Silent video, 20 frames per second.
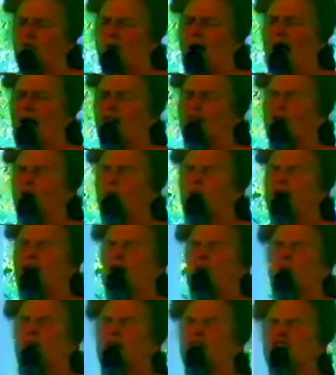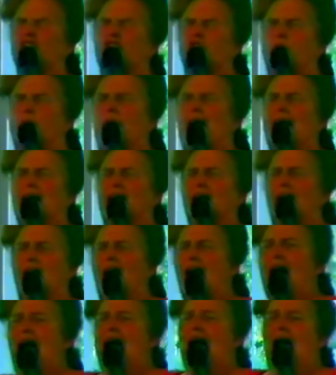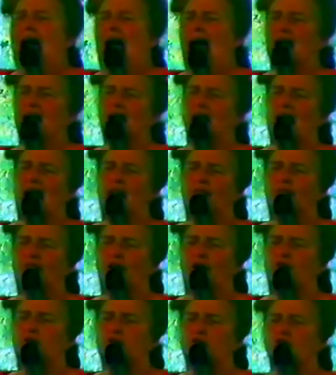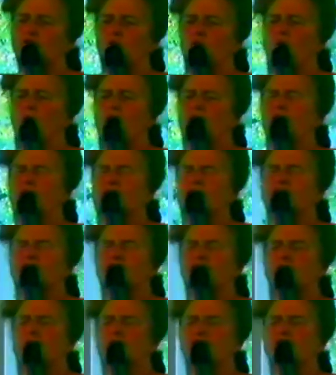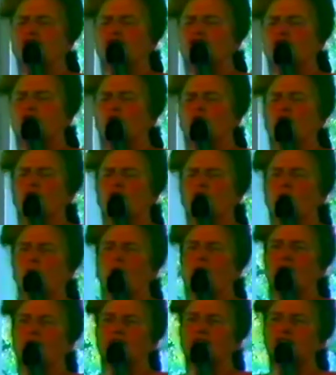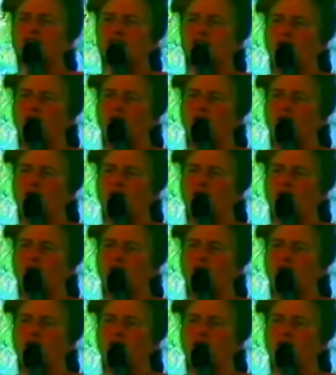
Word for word: rather we will speak and let those words, those sure words